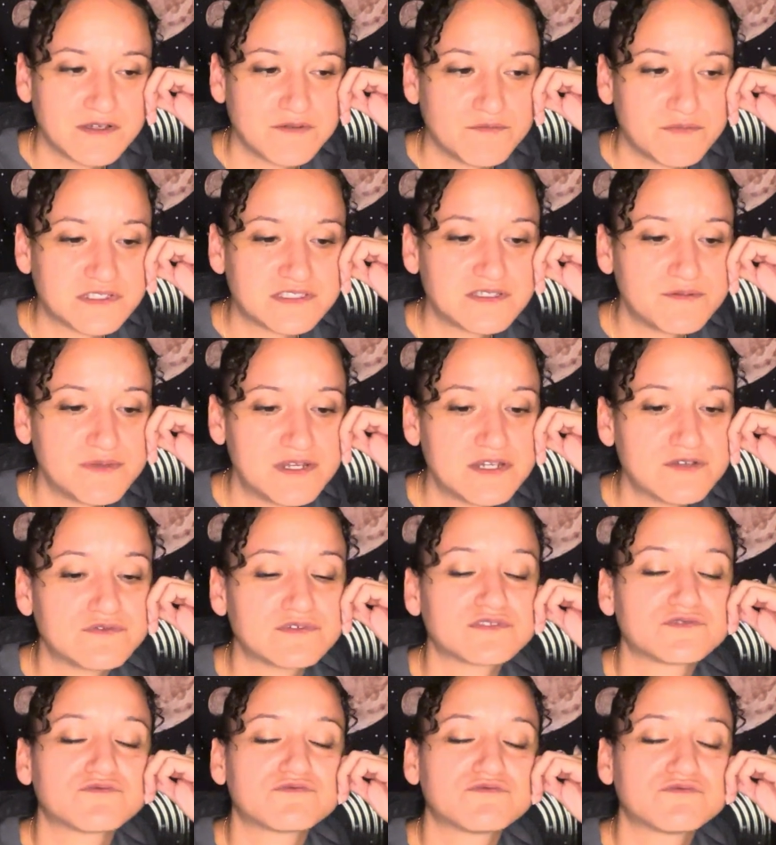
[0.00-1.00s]
but somebody
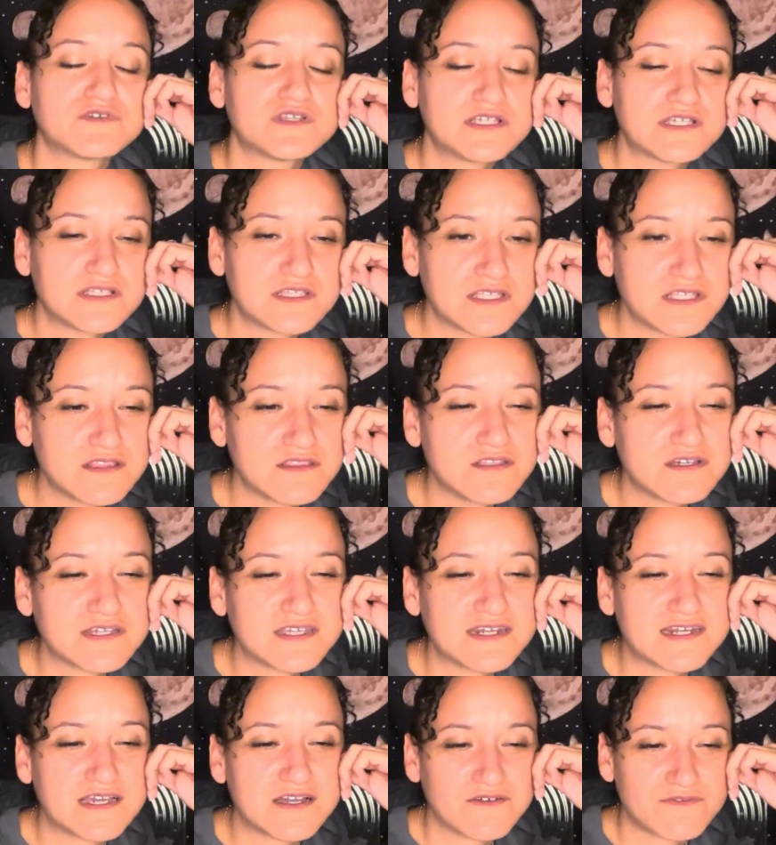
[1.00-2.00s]
was really
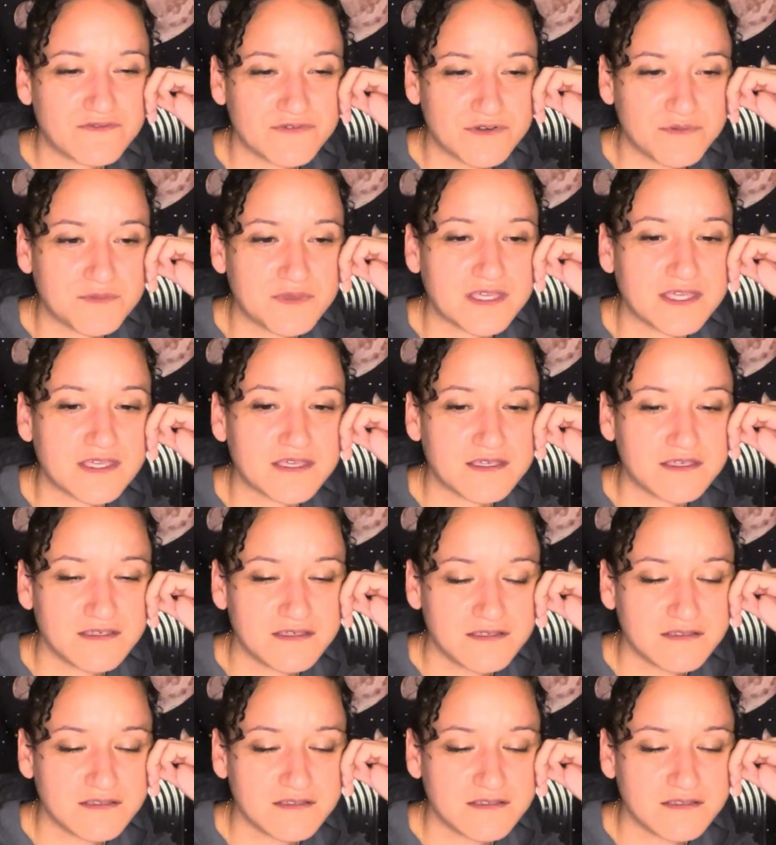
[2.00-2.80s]
looking out for me.